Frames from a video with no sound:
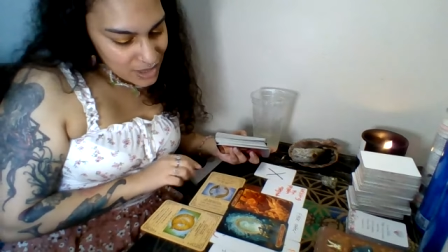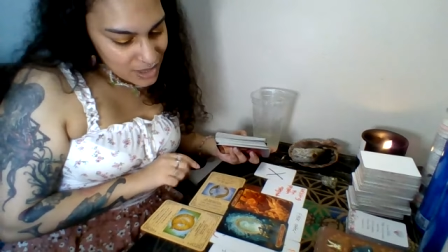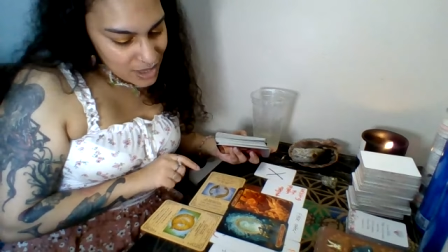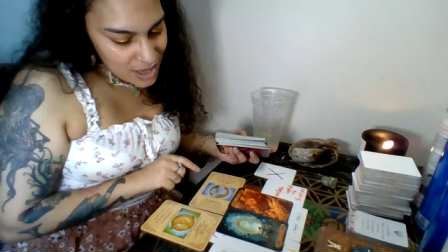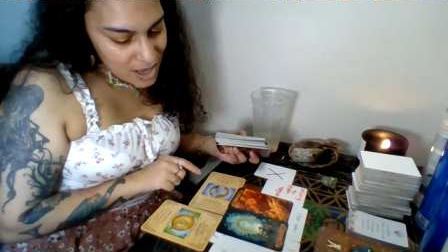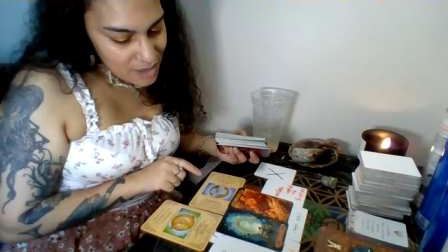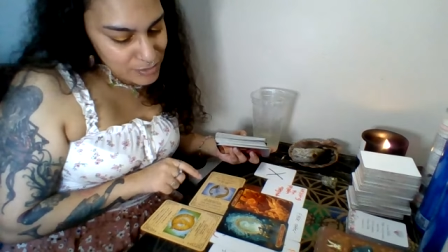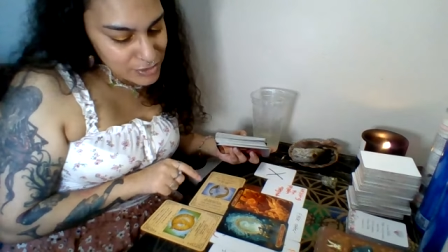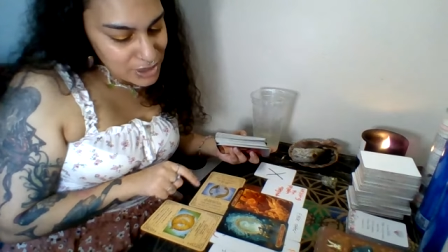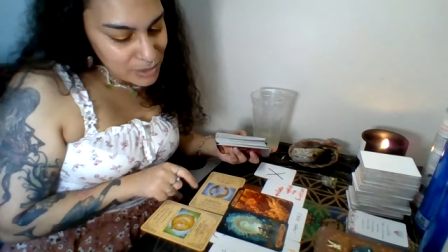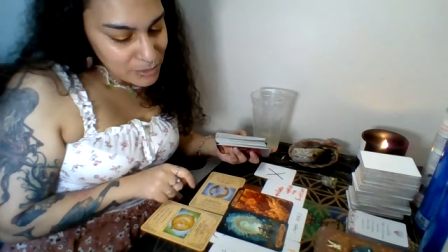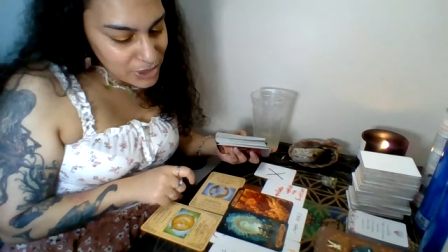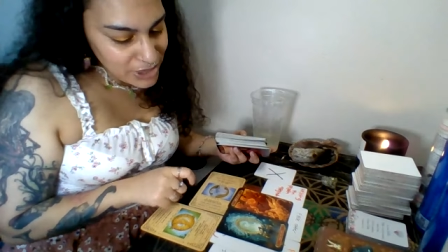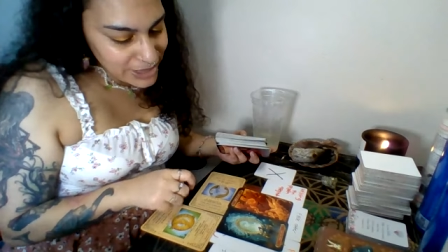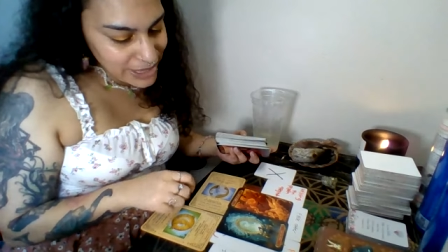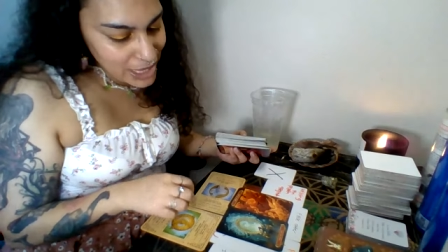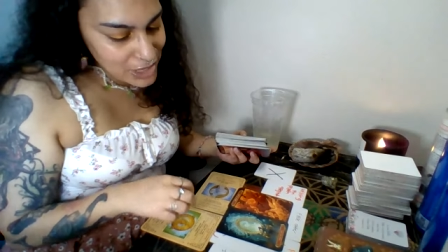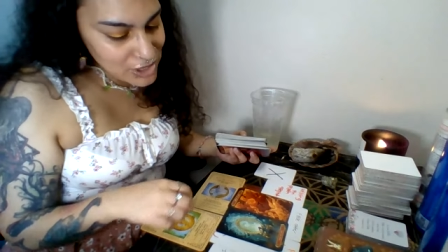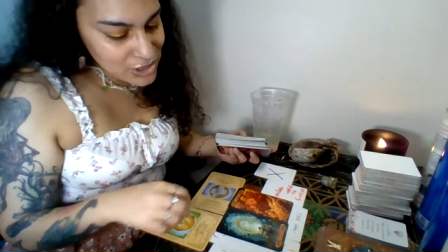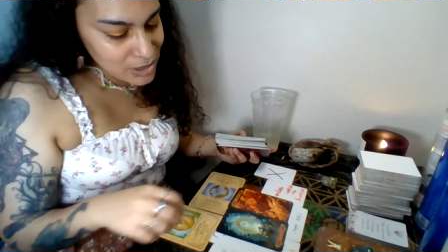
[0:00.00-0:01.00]
um,
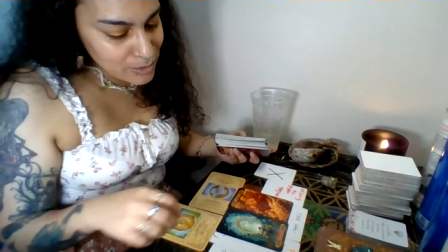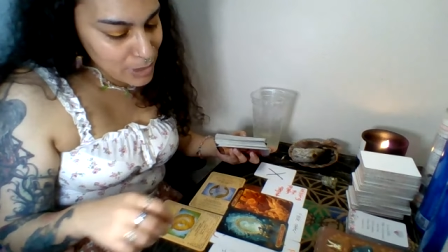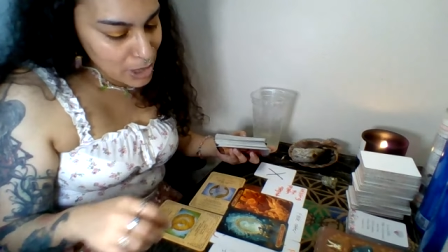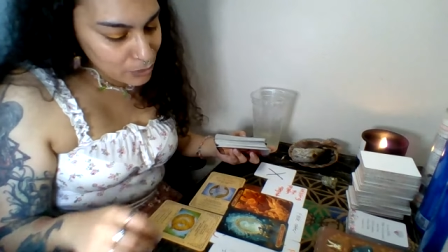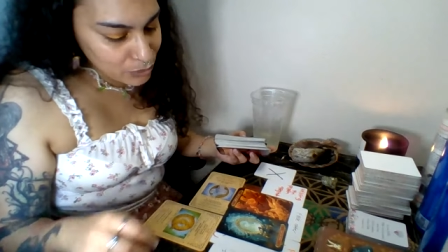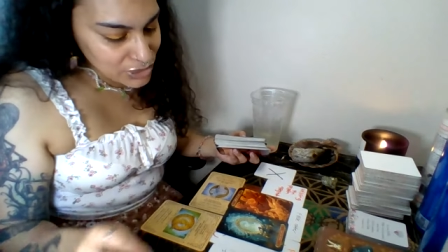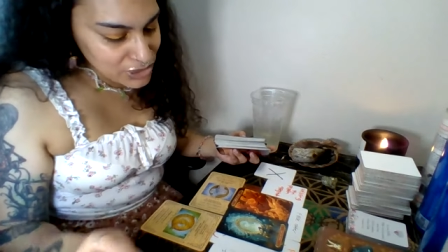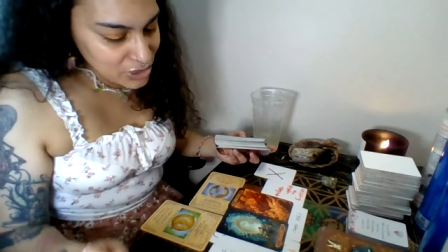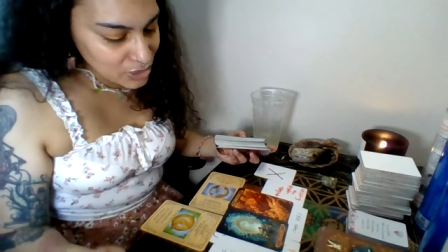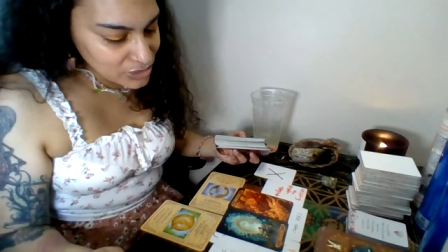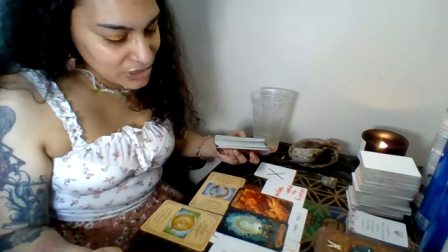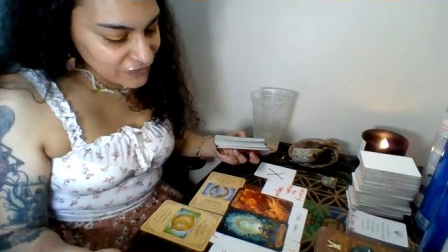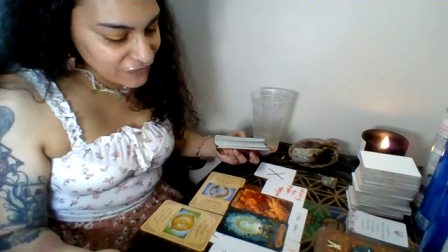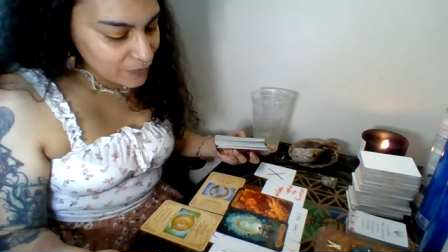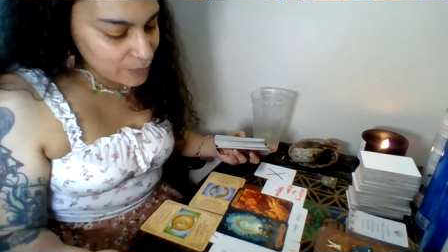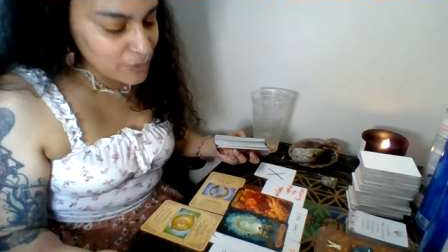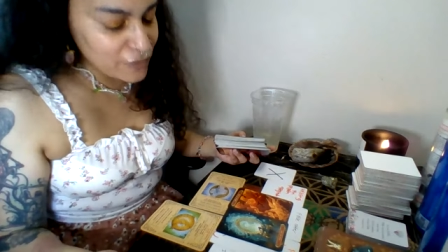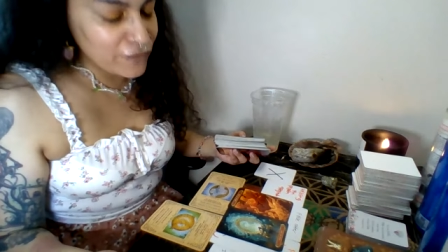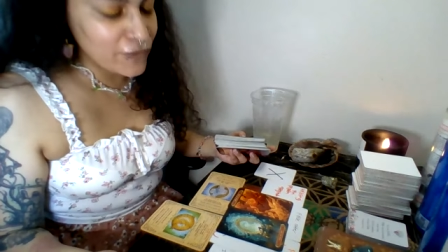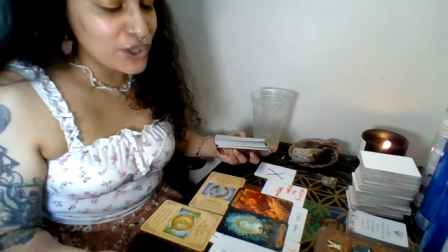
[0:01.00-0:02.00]
communications about resulting
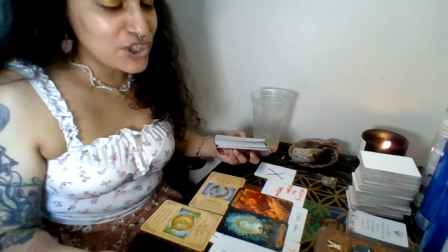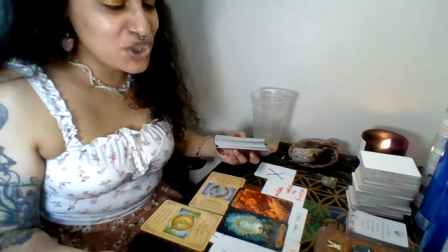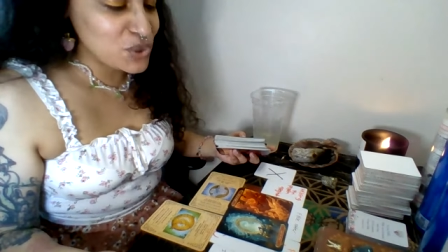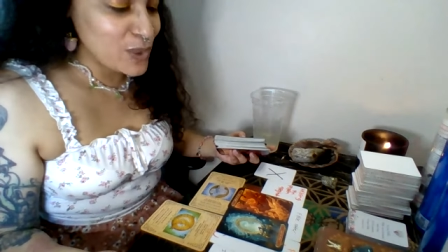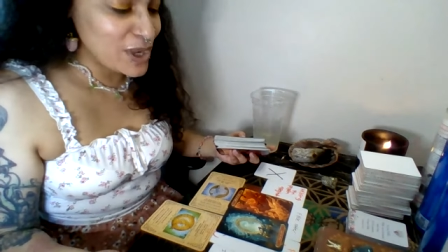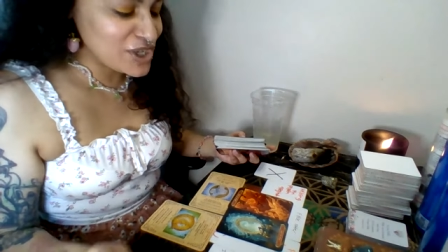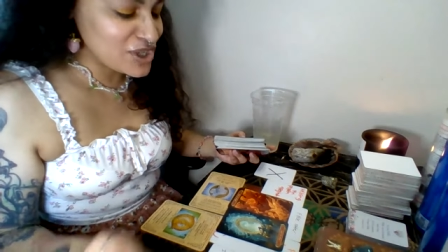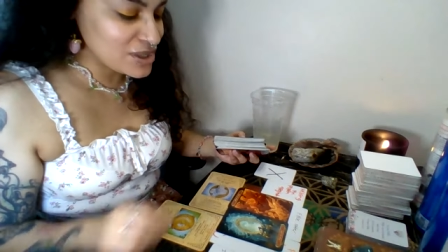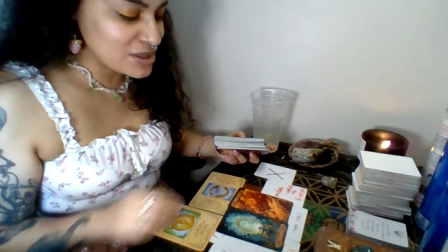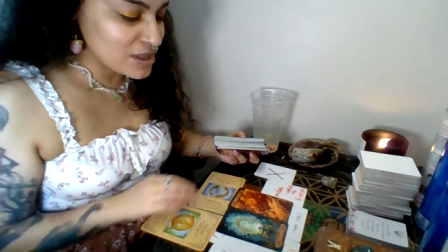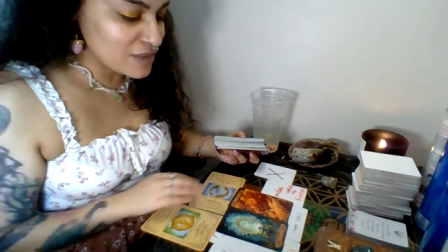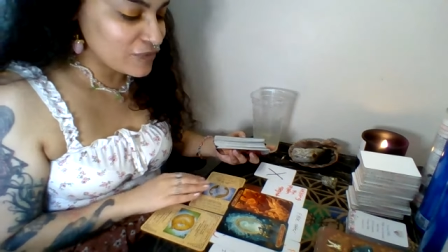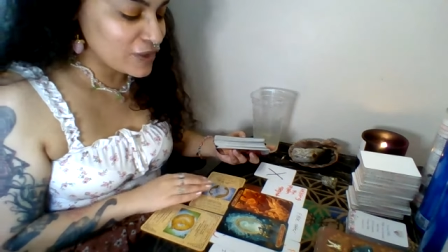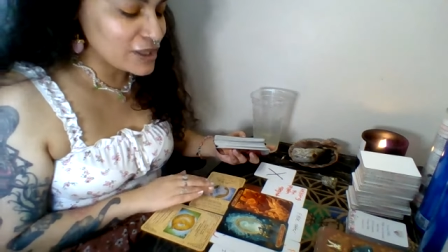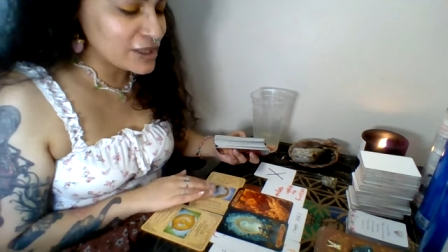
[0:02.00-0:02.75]
from the fluctuations of,